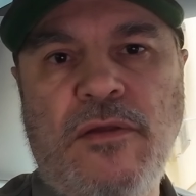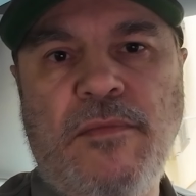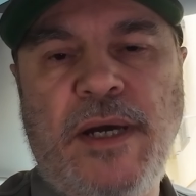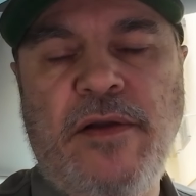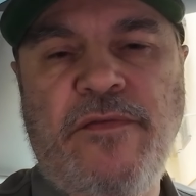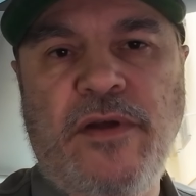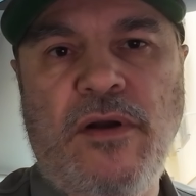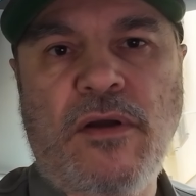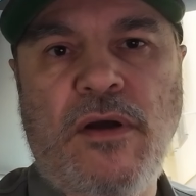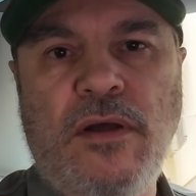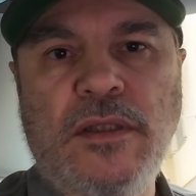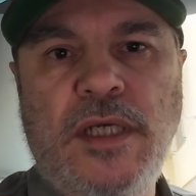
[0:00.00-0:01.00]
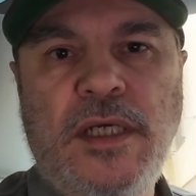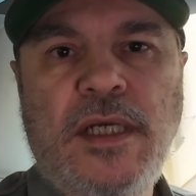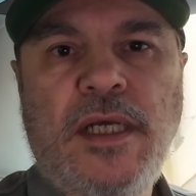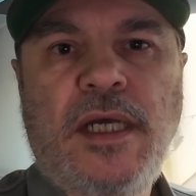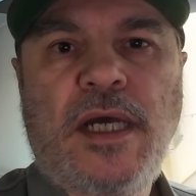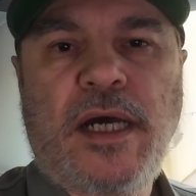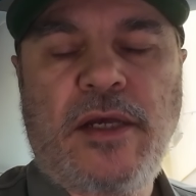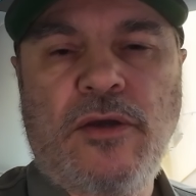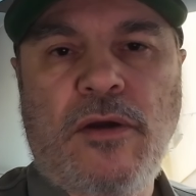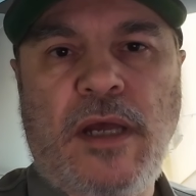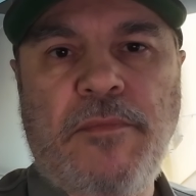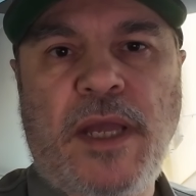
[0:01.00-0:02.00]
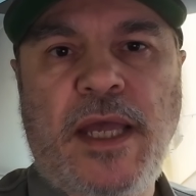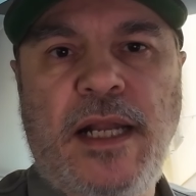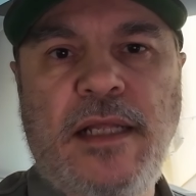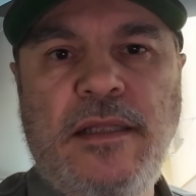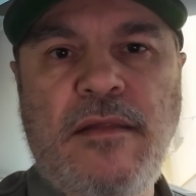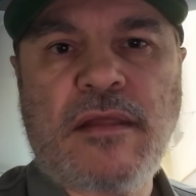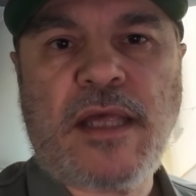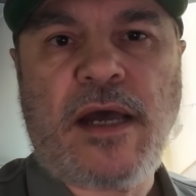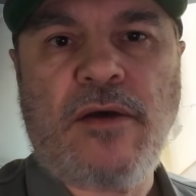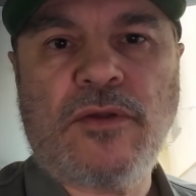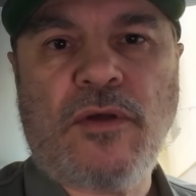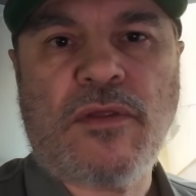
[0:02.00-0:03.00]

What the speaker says: use my referral code. You can get a discount.